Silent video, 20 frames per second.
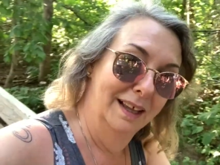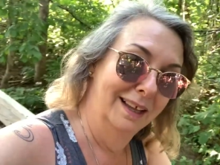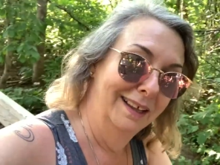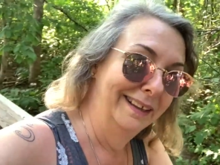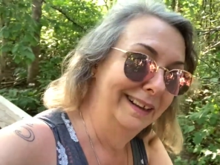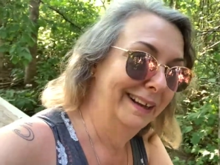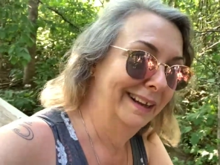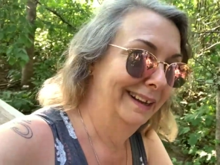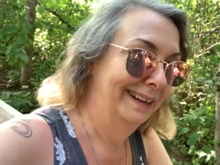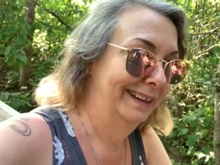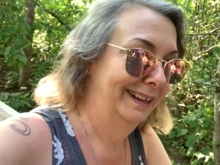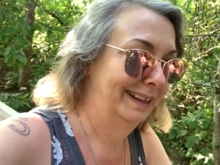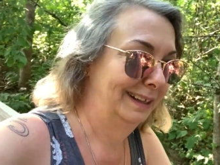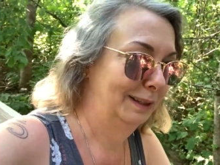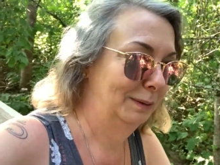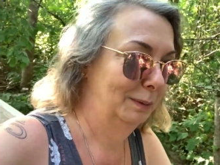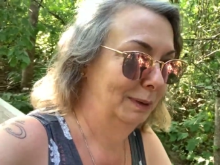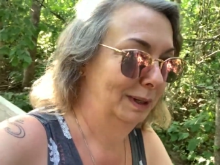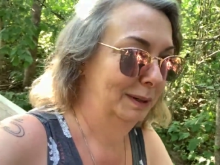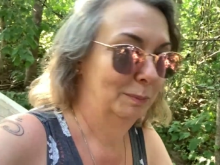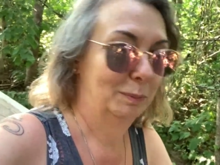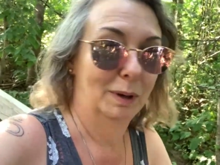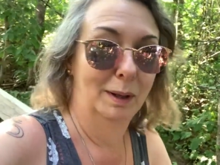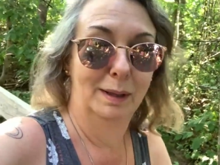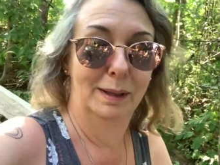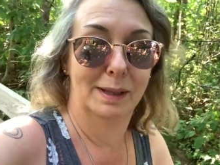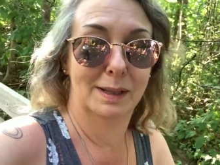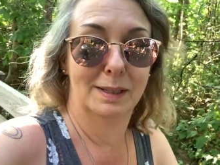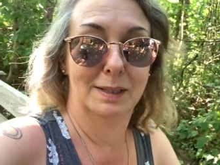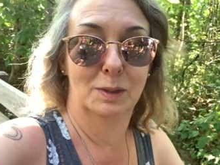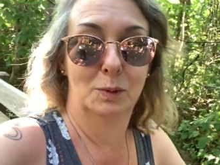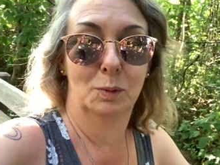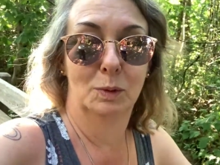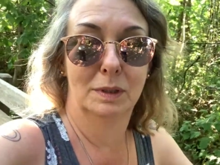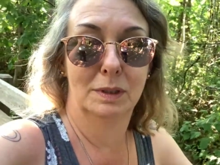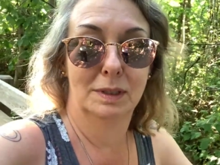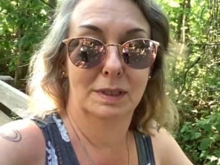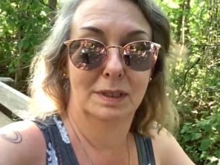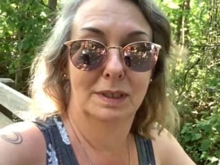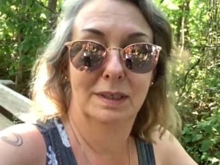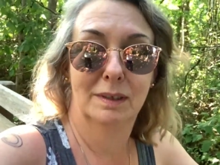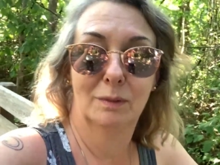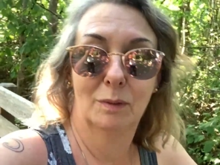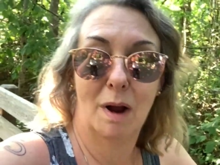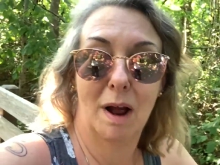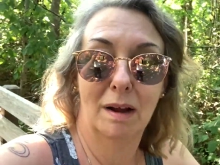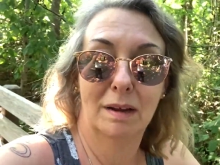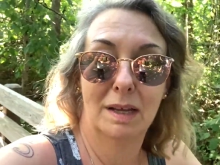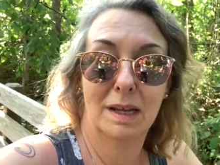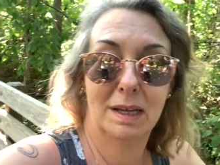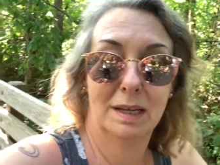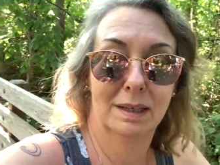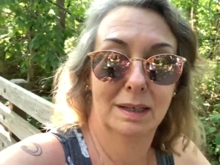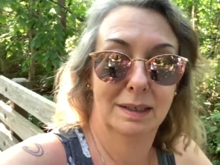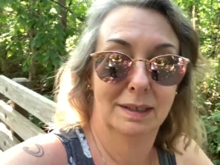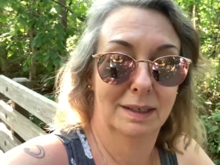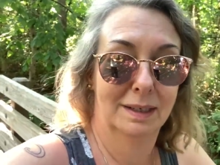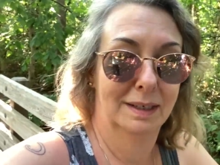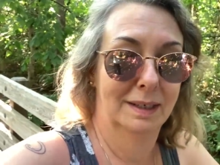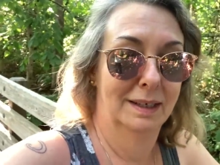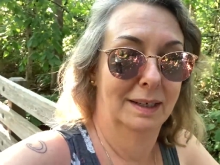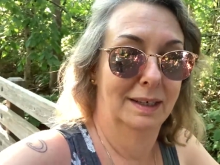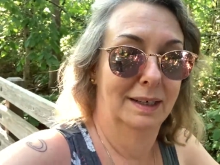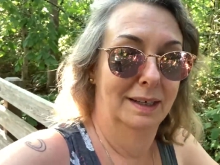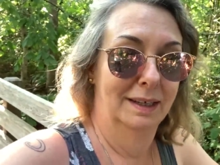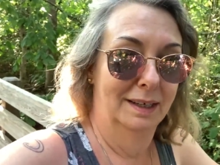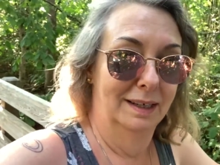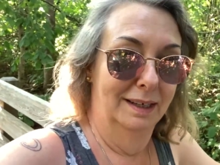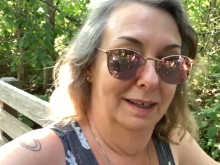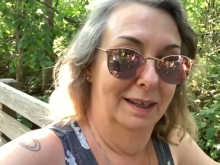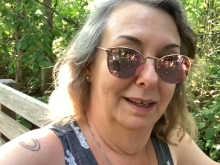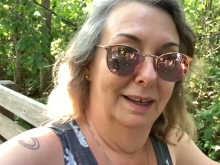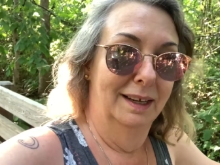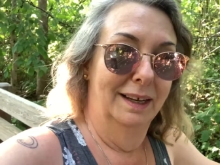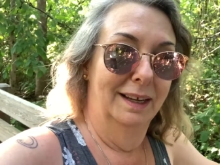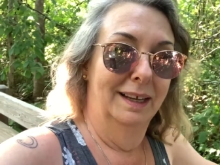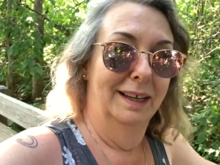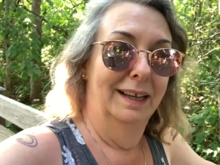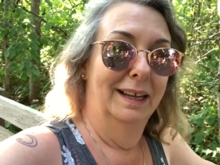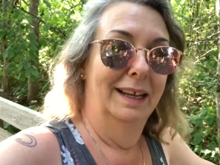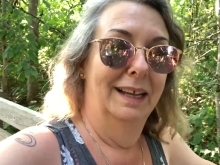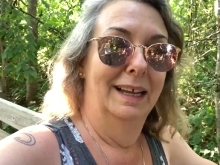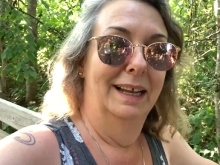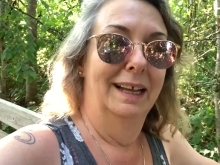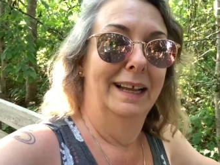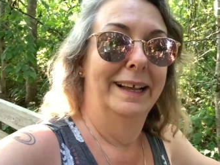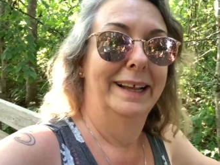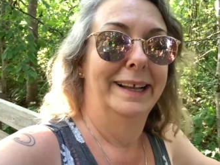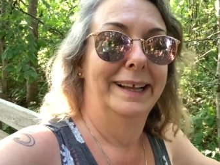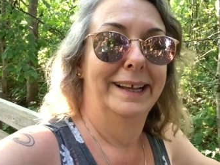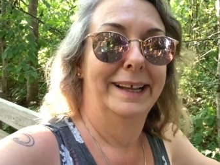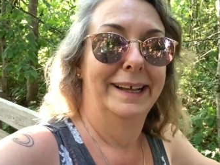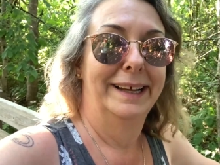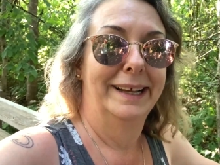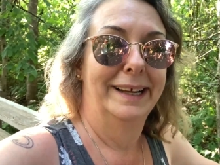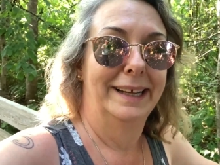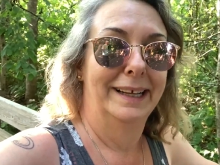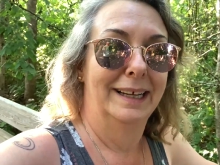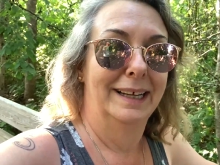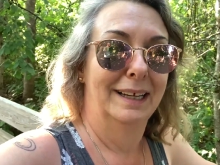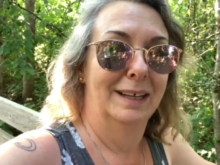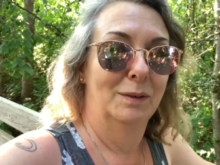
Yeah, anyway, probably the squirrels. Rocky. It could be Rocky the raccoon. Uh, Rocky the